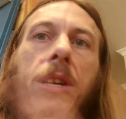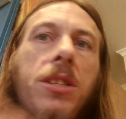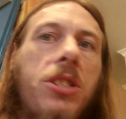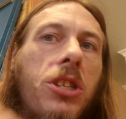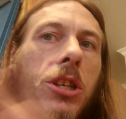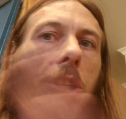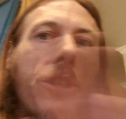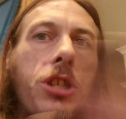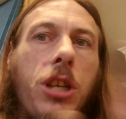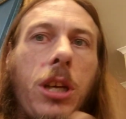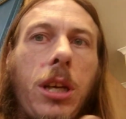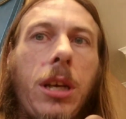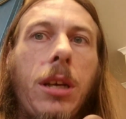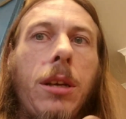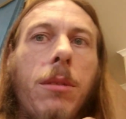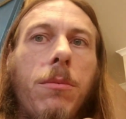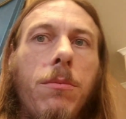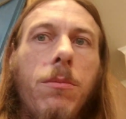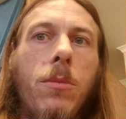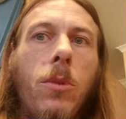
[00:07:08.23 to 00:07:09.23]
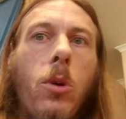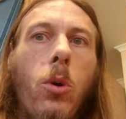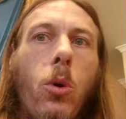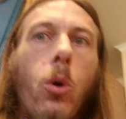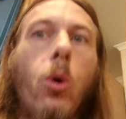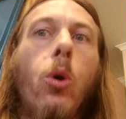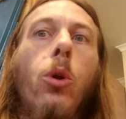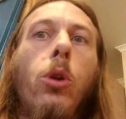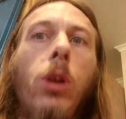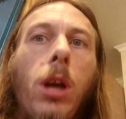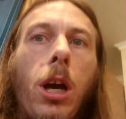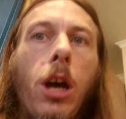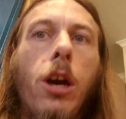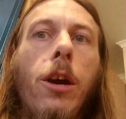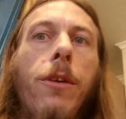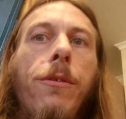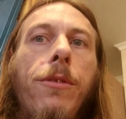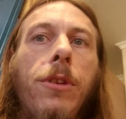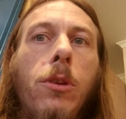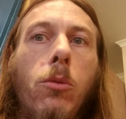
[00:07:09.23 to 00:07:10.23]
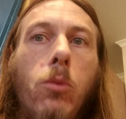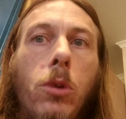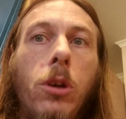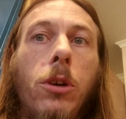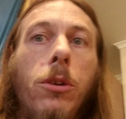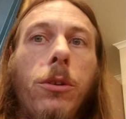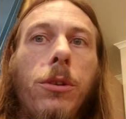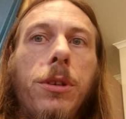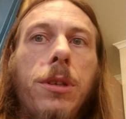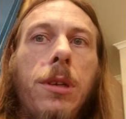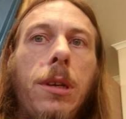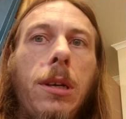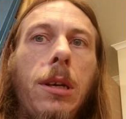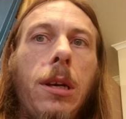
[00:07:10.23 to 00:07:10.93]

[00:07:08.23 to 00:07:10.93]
searching all over the world.